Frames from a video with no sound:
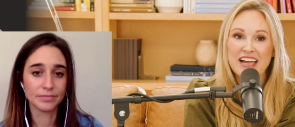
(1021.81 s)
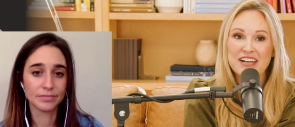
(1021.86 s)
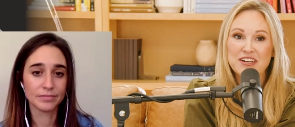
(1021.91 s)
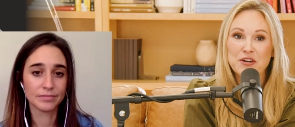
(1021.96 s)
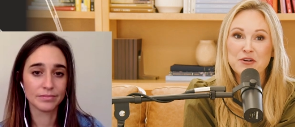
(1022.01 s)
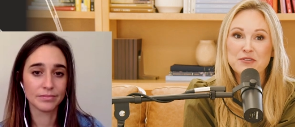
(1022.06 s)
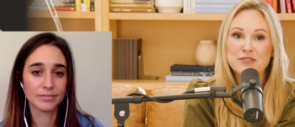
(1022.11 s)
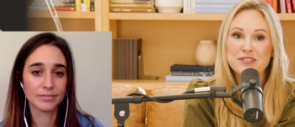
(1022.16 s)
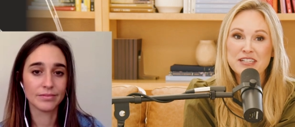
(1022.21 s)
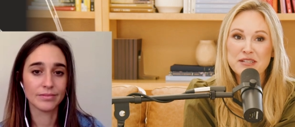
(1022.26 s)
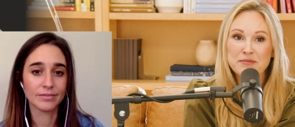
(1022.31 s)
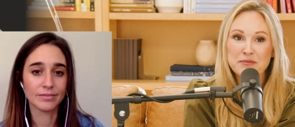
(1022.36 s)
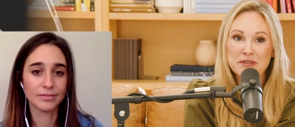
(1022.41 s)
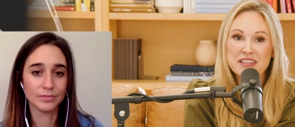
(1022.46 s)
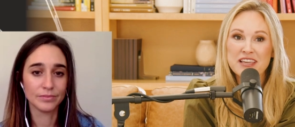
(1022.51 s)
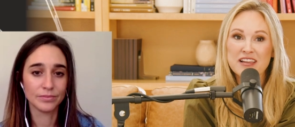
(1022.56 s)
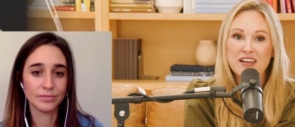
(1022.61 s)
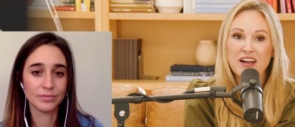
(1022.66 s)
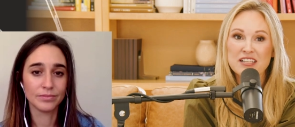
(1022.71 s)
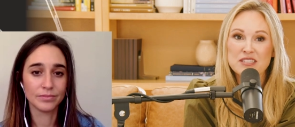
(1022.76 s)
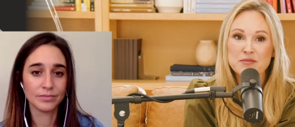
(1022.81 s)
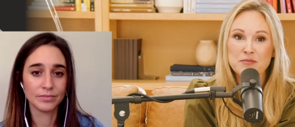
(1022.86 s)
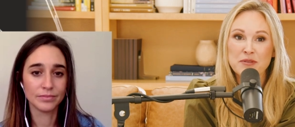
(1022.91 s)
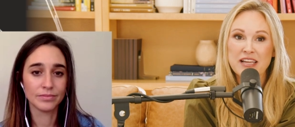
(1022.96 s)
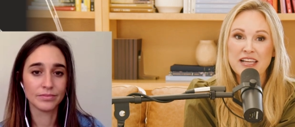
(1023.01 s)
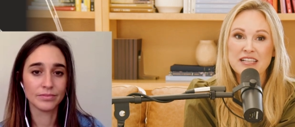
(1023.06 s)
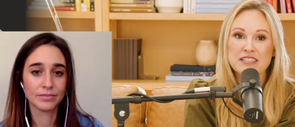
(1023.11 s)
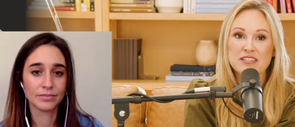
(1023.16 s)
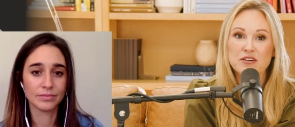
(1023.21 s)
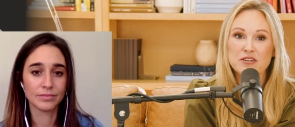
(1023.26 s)
Speaker 1: I know deeply that God's
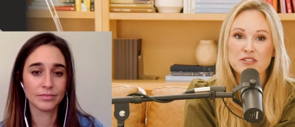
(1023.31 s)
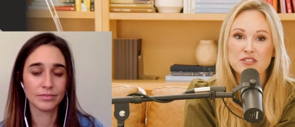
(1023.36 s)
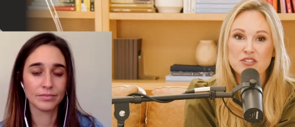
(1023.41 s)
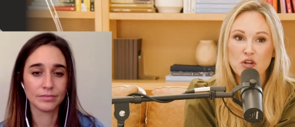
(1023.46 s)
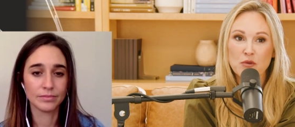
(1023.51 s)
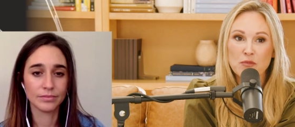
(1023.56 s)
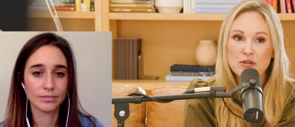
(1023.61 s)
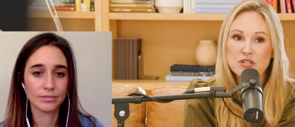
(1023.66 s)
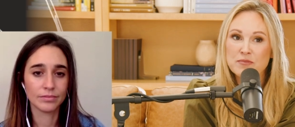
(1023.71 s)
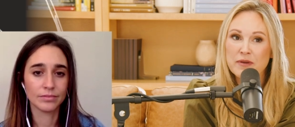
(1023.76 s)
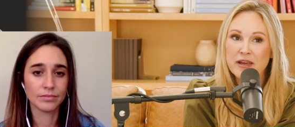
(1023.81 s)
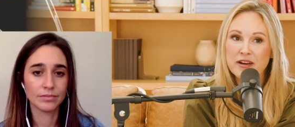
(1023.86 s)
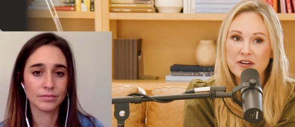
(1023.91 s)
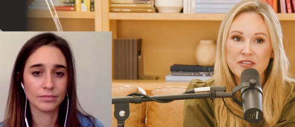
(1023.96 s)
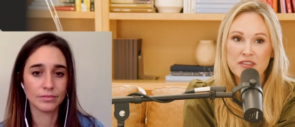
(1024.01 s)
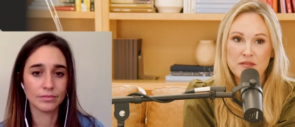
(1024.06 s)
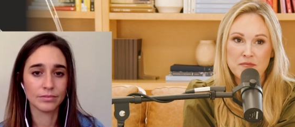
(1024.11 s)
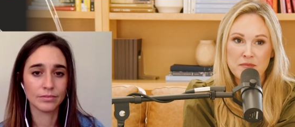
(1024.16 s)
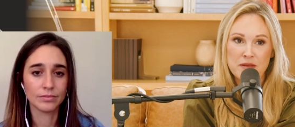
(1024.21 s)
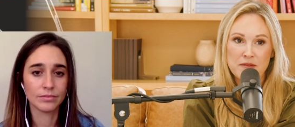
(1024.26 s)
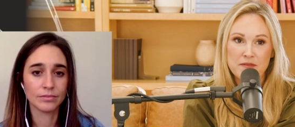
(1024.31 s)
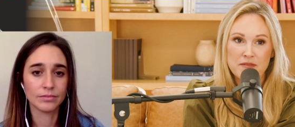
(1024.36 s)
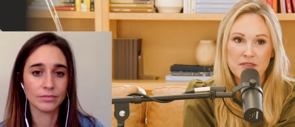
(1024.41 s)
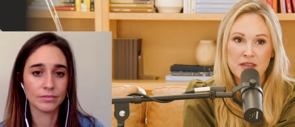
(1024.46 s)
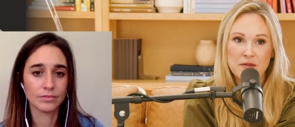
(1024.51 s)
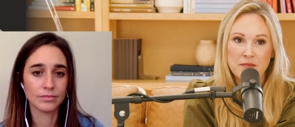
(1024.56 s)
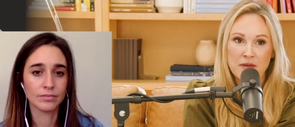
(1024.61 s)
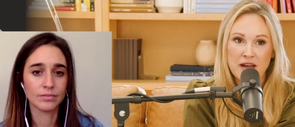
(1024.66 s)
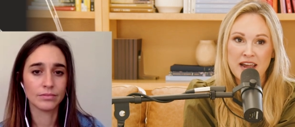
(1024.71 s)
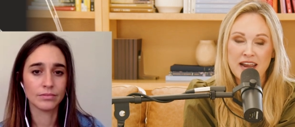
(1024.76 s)
plans are so much better than
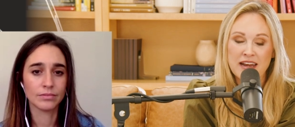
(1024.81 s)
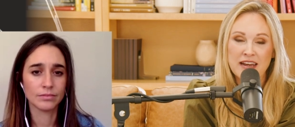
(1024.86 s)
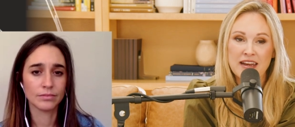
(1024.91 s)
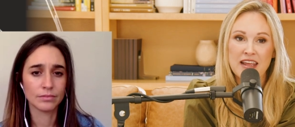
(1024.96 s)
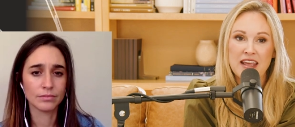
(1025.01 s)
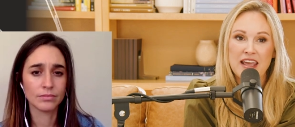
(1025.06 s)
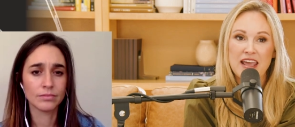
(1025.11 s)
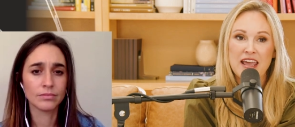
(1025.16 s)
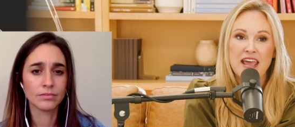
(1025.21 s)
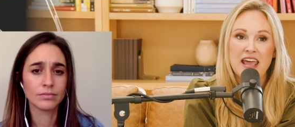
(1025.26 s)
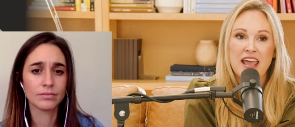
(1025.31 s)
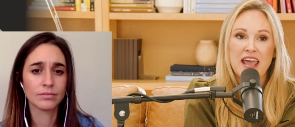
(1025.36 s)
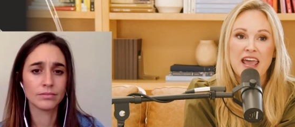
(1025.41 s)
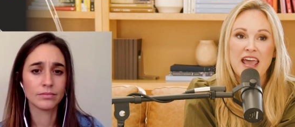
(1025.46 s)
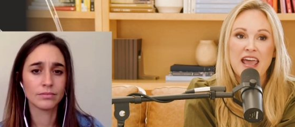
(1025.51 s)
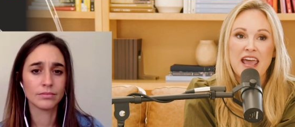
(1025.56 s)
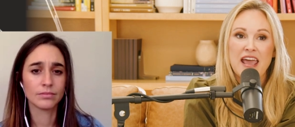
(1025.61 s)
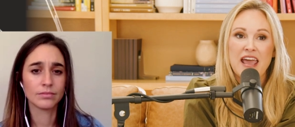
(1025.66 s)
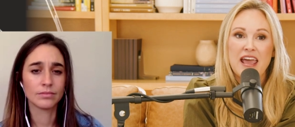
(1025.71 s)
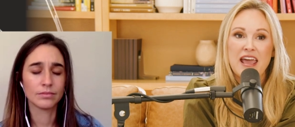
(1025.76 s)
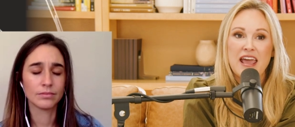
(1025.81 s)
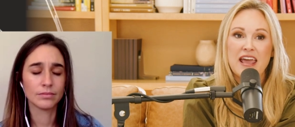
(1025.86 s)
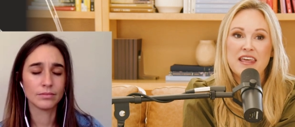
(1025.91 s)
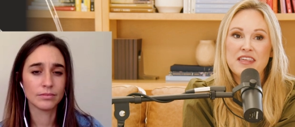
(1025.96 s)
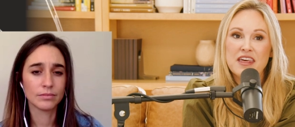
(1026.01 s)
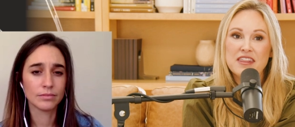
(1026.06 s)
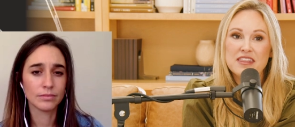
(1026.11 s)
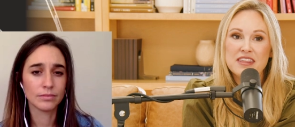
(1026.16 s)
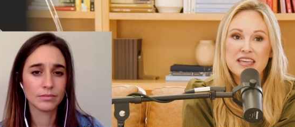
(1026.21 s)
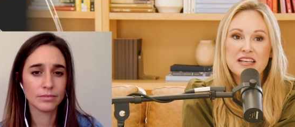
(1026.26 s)
than mine
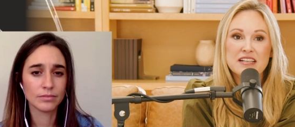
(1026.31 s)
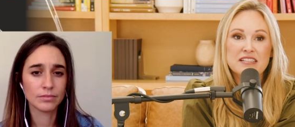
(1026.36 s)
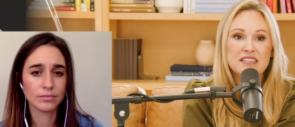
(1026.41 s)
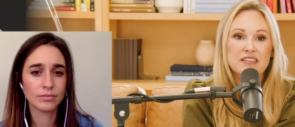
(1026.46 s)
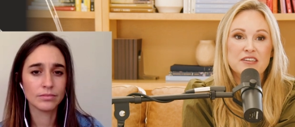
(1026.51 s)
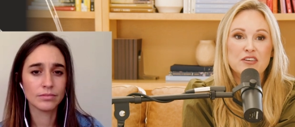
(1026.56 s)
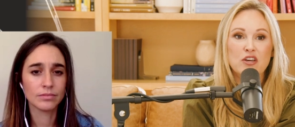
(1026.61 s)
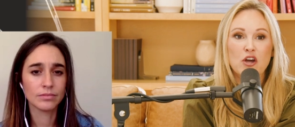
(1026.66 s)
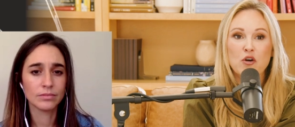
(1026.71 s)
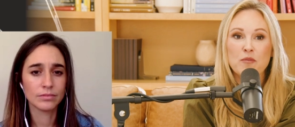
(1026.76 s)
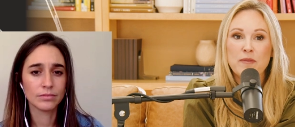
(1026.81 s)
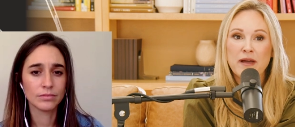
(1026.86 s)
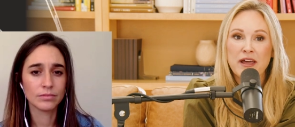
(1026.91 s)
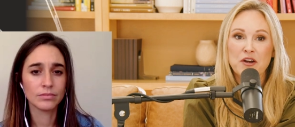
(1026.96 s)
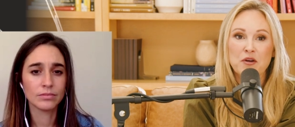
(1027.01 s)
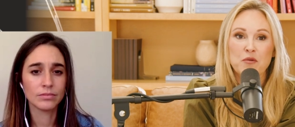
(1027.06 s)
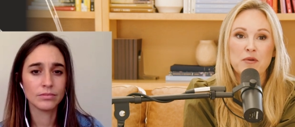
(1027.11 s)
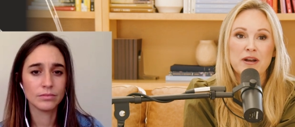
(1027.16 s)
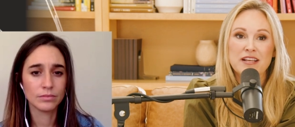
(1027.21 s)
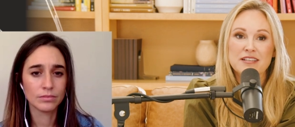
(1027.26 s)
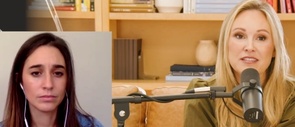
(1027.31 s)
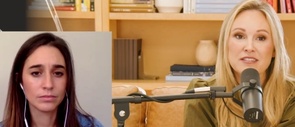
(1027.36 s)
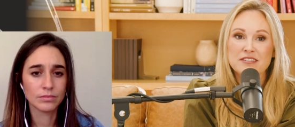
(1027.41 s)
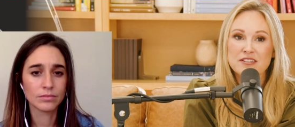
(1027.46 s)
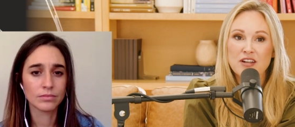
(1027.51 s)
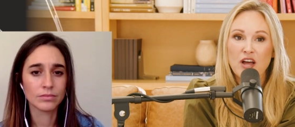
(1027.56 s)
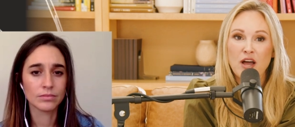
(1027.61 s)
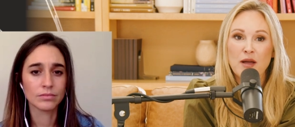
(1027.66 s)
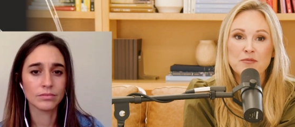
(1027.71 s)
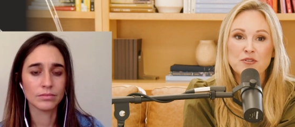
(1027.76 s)
and that things go better when I
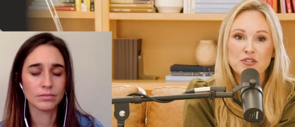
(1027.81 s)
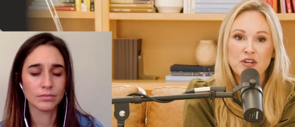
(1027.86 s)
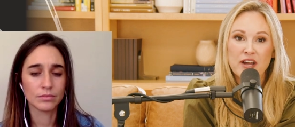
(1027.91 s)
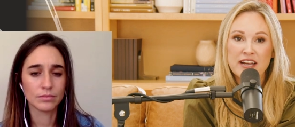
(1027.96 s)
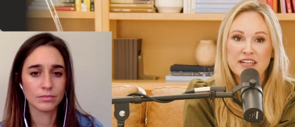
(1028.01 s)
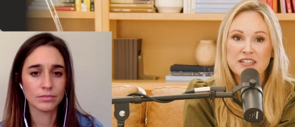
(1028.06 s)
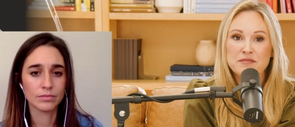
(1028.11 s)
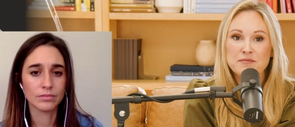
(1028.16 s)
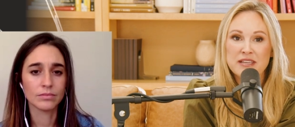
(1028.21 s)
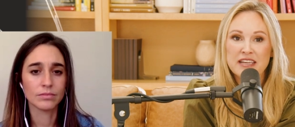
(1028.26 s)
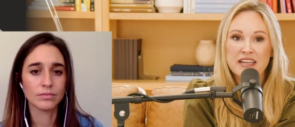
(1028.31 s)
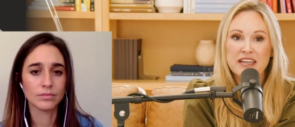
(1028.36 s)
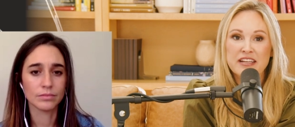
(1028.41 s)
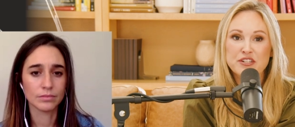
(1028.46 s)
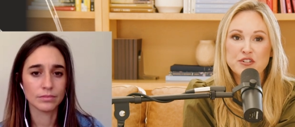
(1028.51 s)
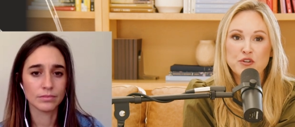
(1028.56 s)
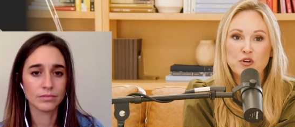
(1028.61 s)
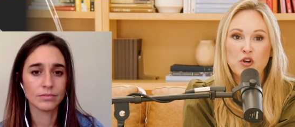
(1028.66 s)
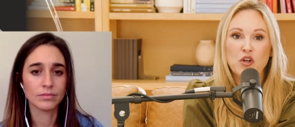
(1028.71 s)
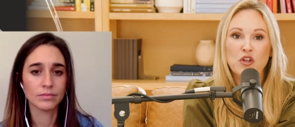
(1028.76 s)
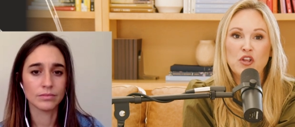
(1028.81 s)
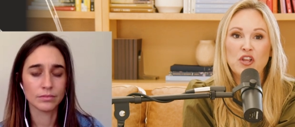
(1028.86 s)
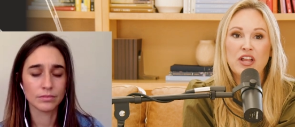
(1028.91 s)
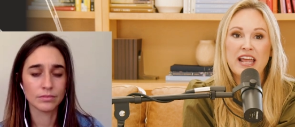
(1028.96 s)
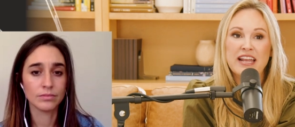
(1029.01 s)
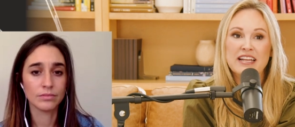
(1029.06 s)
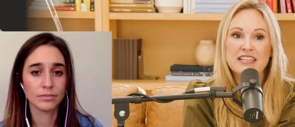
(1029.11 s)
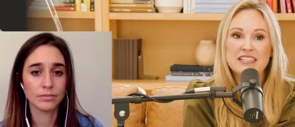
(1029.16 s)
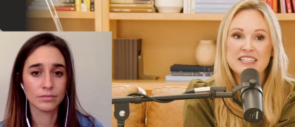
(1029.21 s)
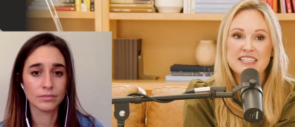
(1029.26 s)
stop trying to be in control
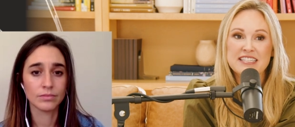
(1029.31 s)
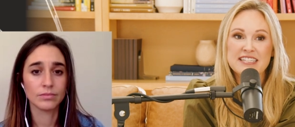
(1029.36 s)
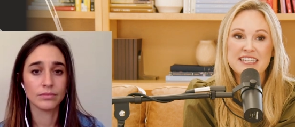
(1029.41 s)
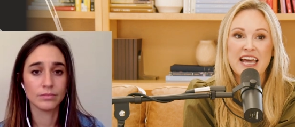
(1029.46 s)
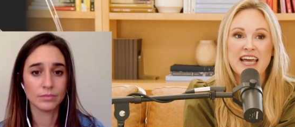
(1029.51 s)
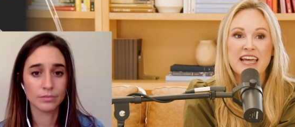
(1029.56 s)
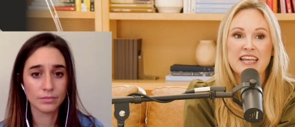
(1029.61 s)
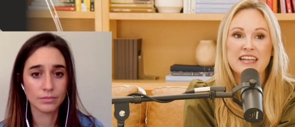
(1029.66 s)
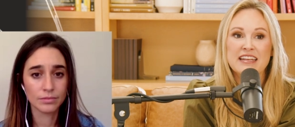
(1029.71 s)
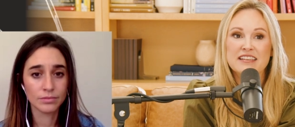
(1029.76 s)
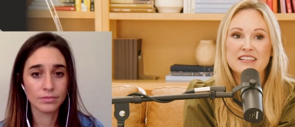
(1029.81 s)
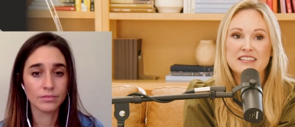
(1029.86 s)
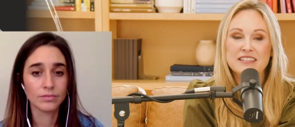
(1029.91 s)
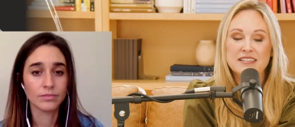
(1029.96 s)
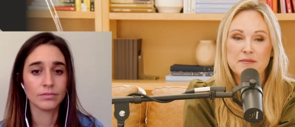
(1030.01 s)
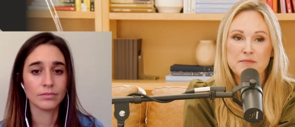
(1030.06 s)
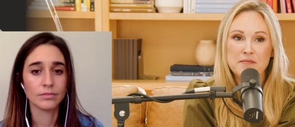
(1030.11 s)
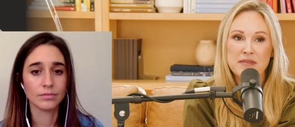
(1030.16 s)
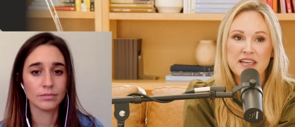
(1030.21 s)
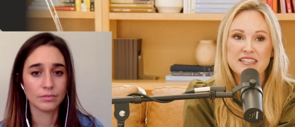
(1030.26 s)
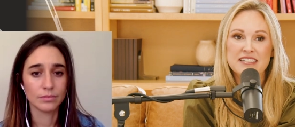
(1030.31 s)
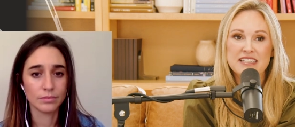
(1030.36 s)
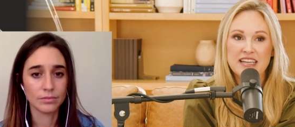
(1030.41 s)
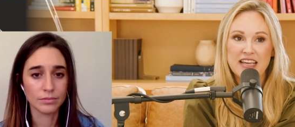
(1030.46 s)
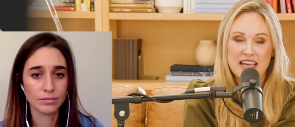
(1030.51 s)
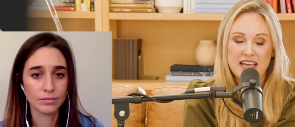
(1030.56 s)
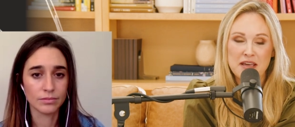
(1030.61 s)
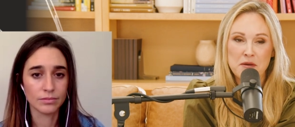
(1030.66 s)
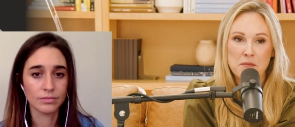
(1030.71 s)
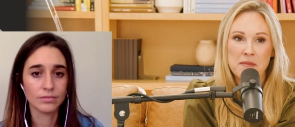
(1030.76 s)
and instead submit to
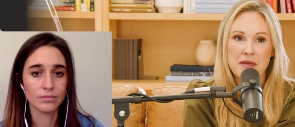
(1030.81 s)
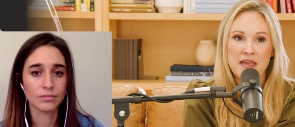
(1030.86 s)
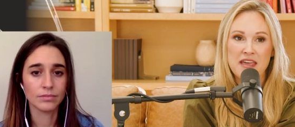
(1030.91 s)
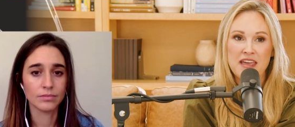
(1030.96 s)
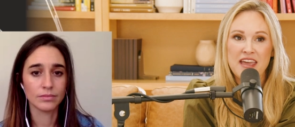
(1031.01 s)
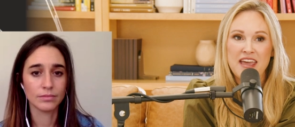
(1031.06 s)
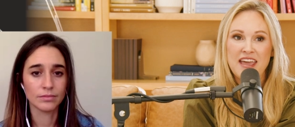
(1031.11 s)
him.